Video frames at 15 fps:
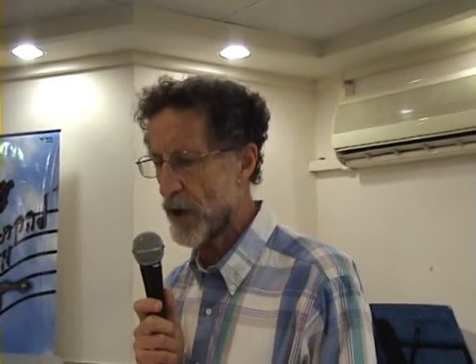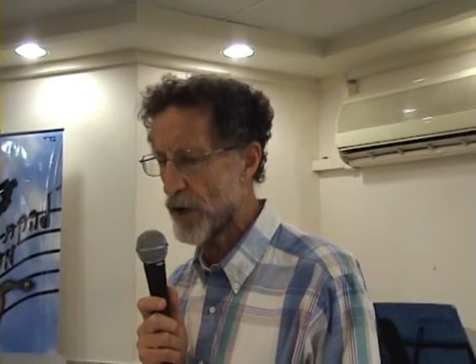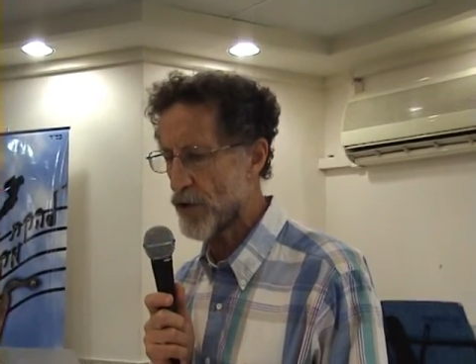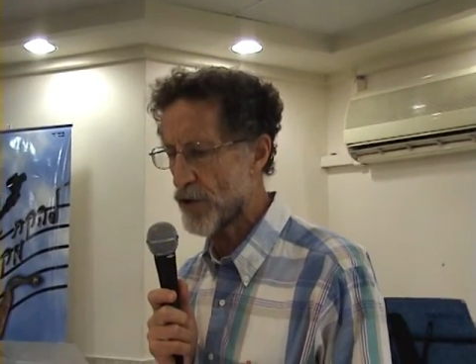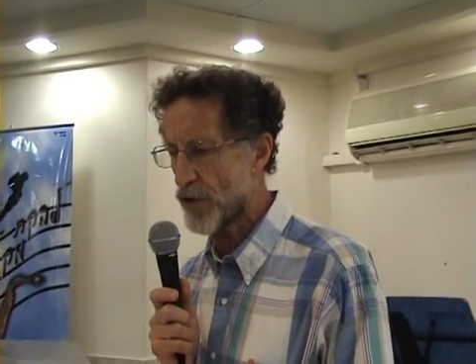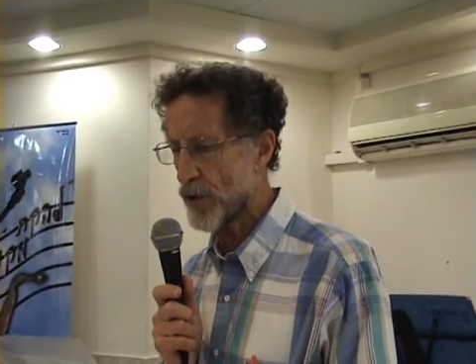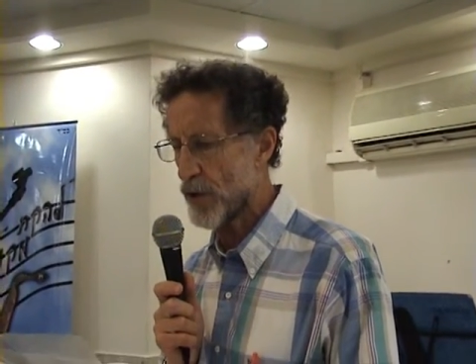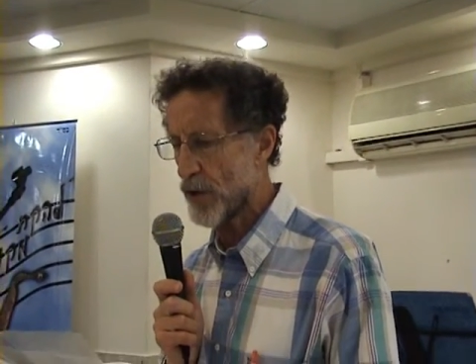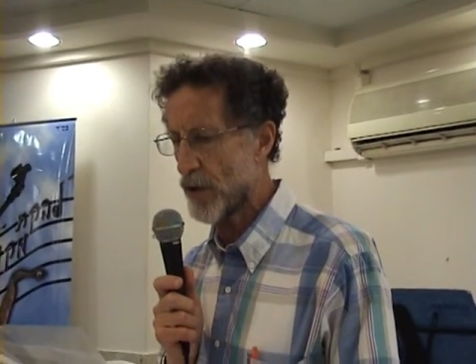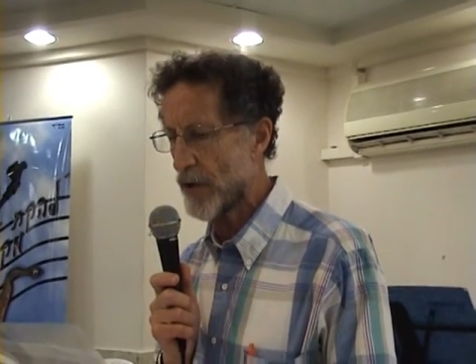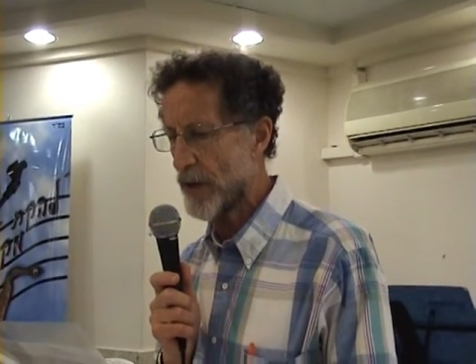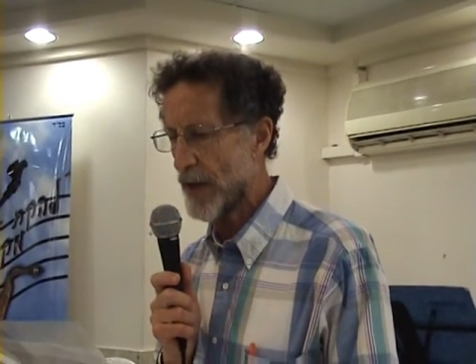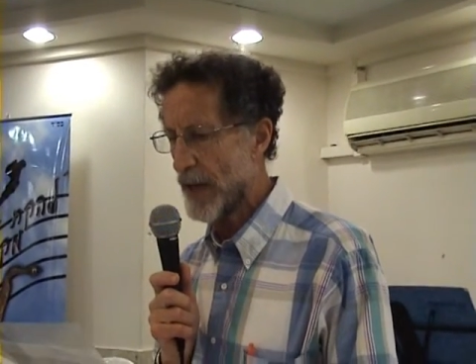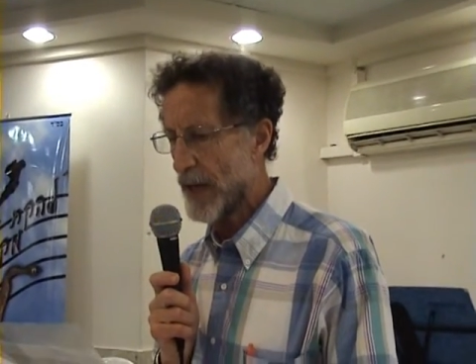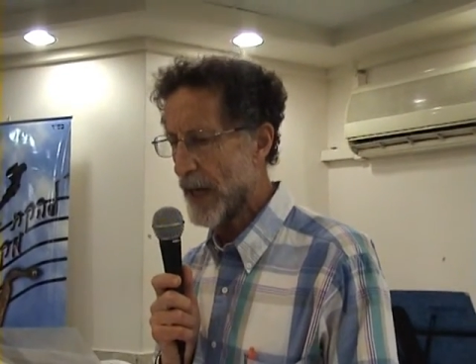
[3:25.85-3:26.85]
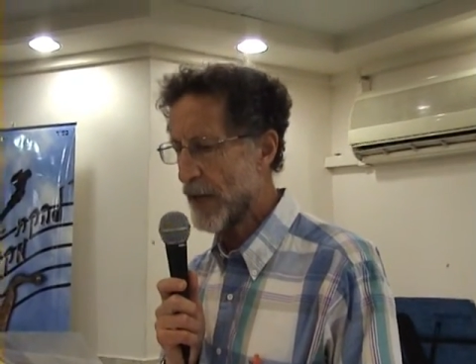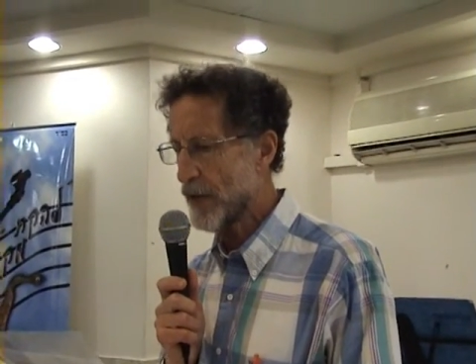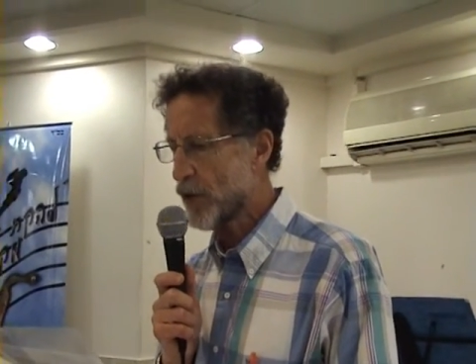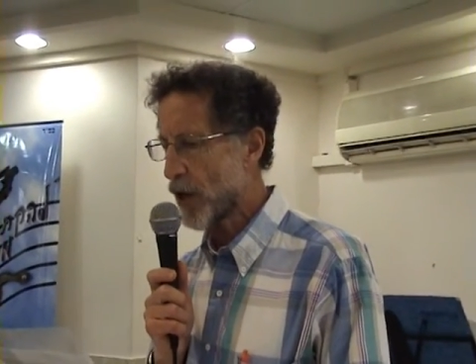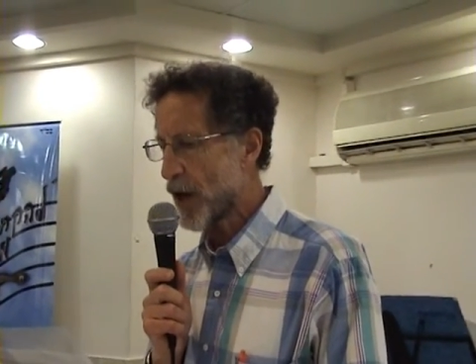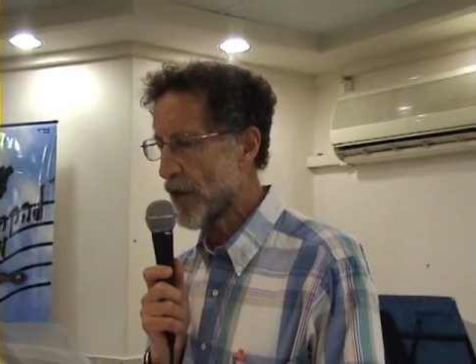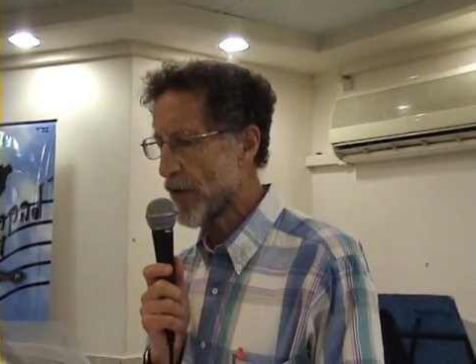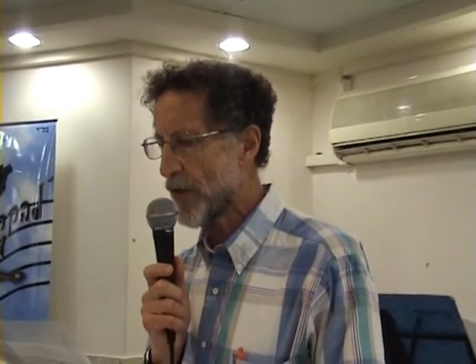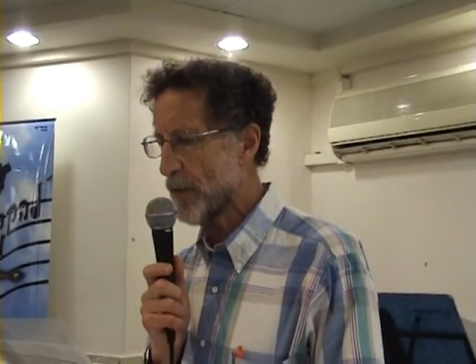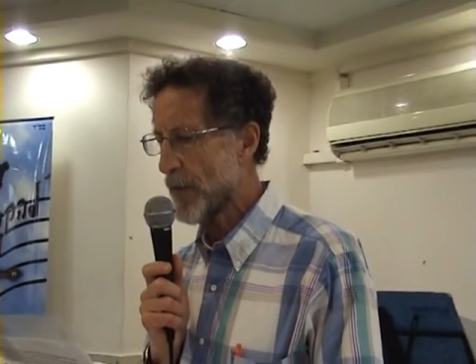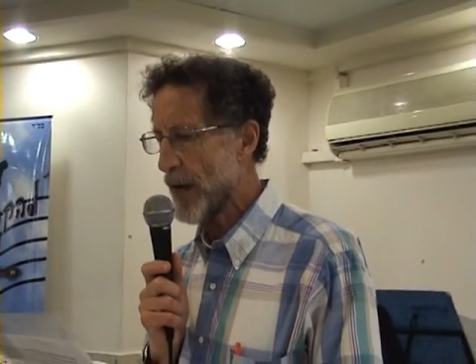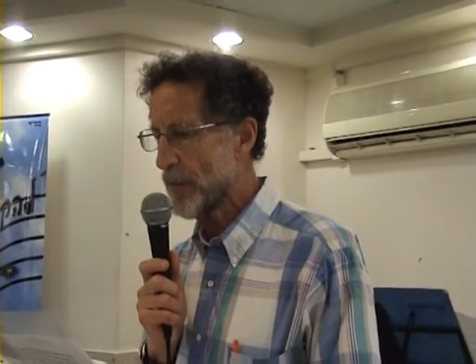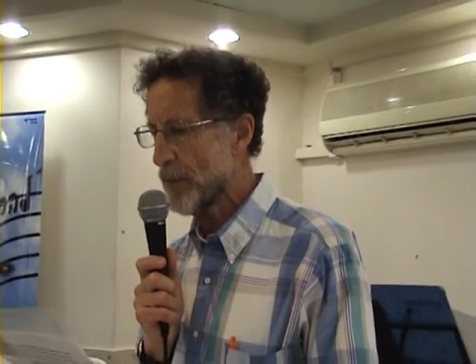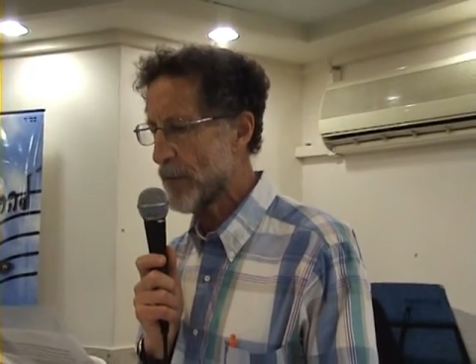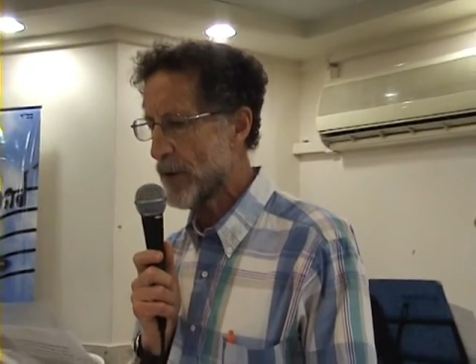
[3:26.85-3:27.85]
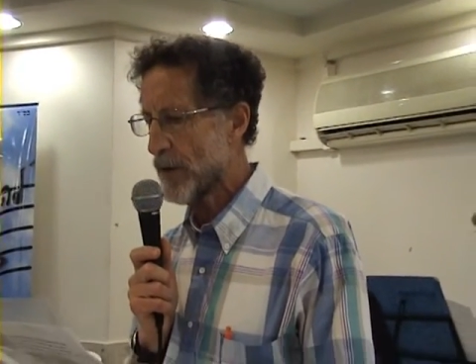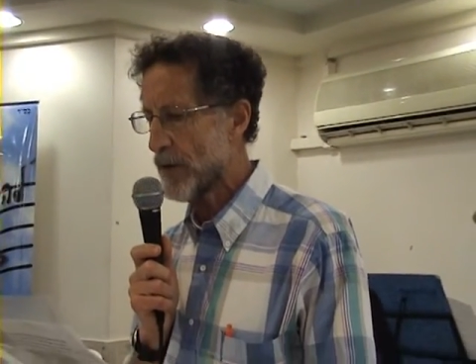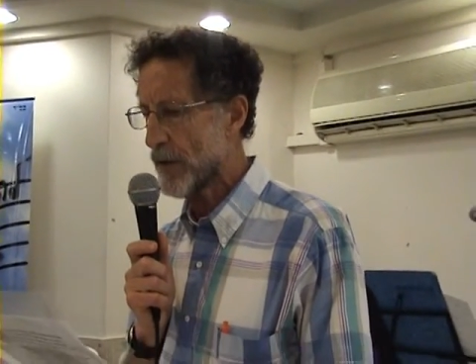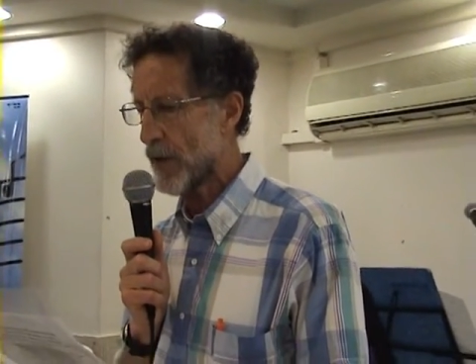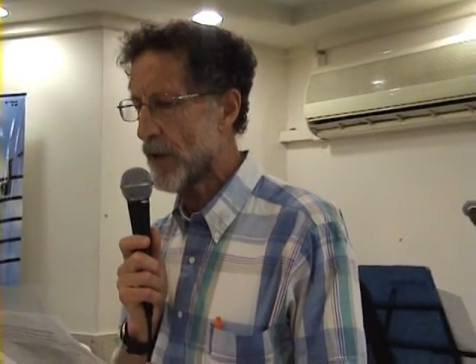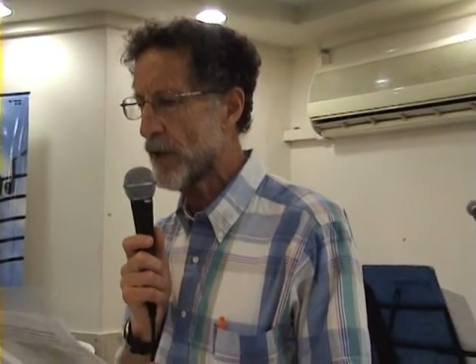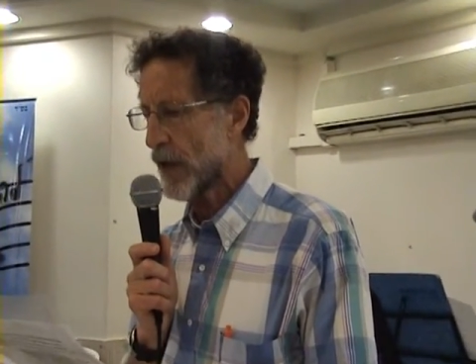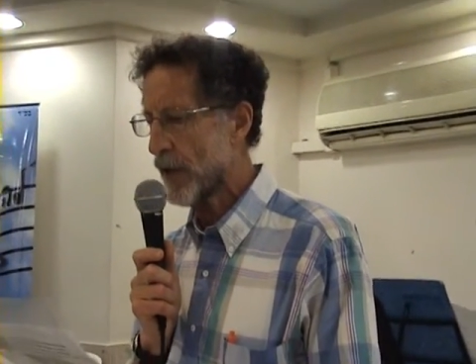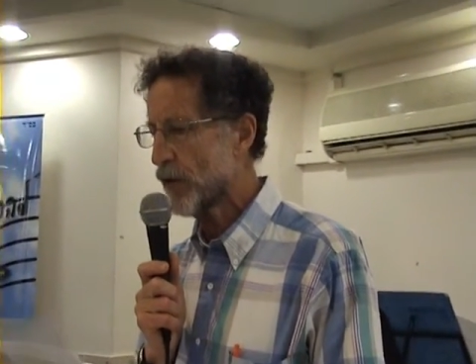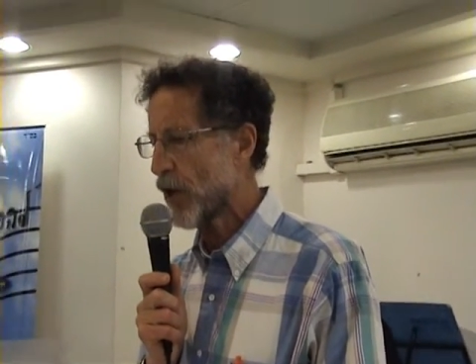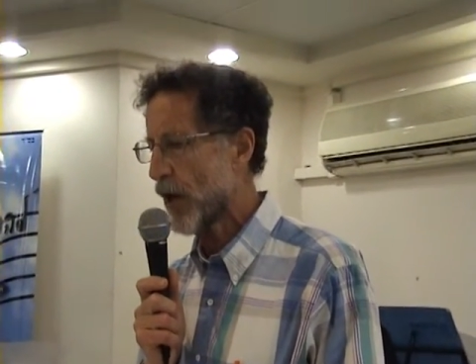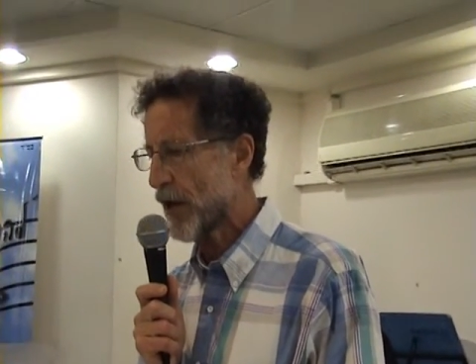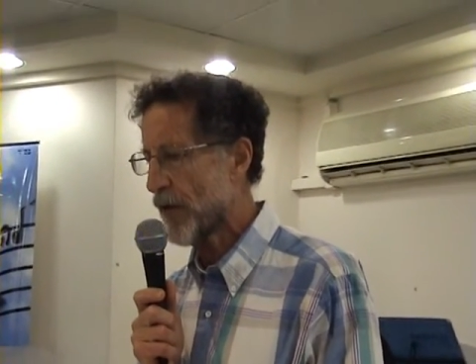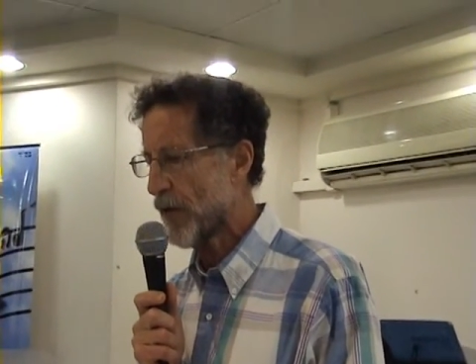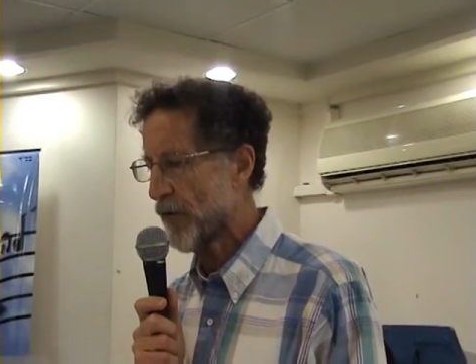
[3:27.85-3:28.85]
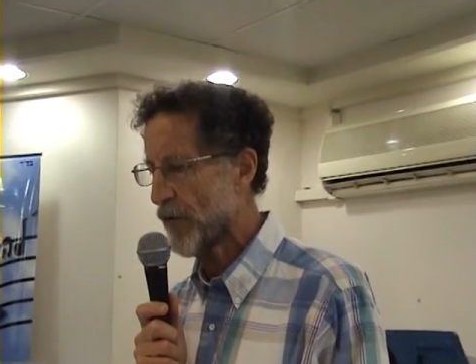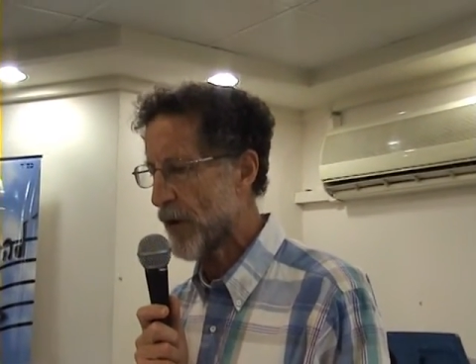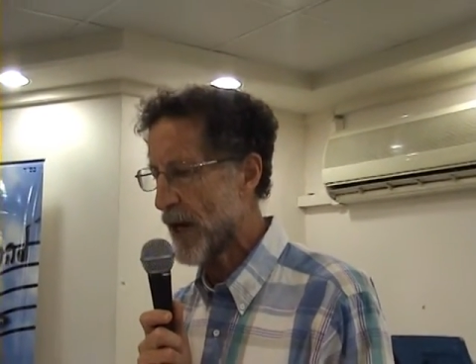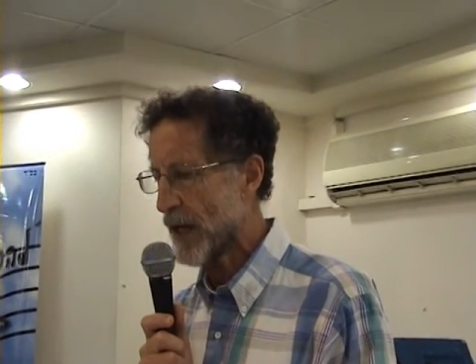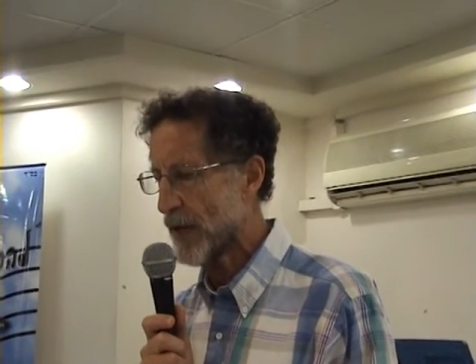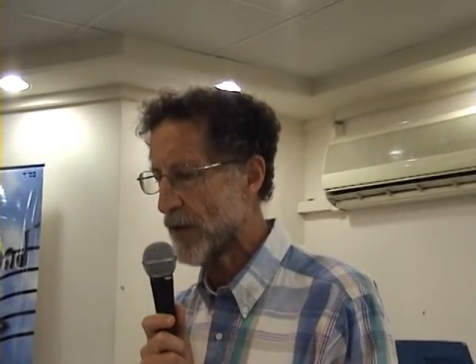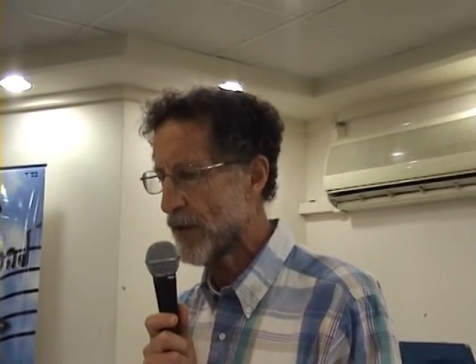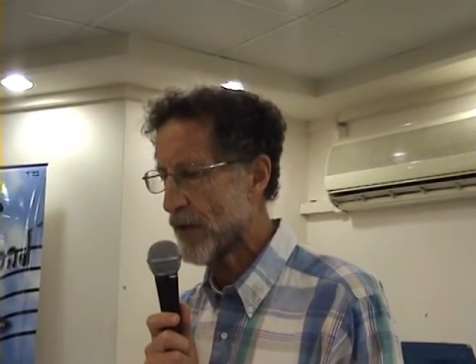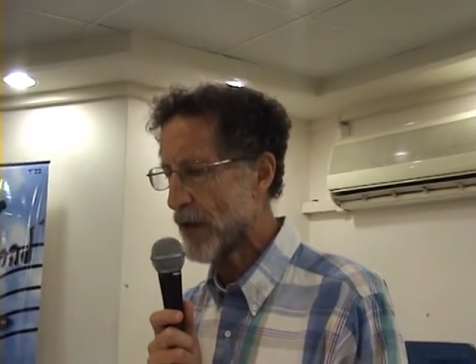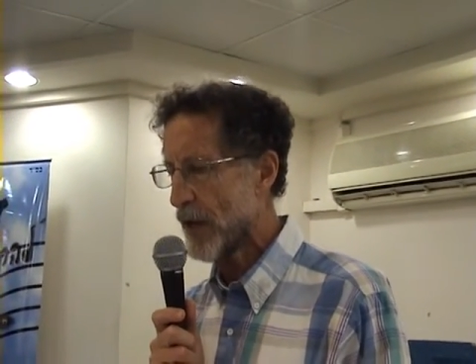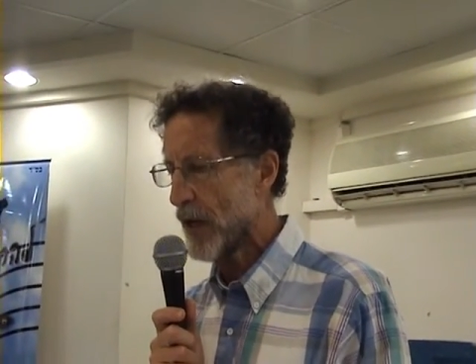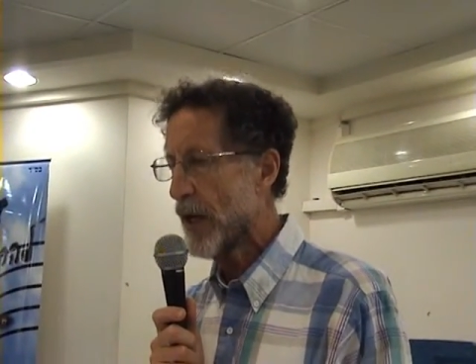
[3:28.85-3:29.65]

our shul and to other members and, and to other friends.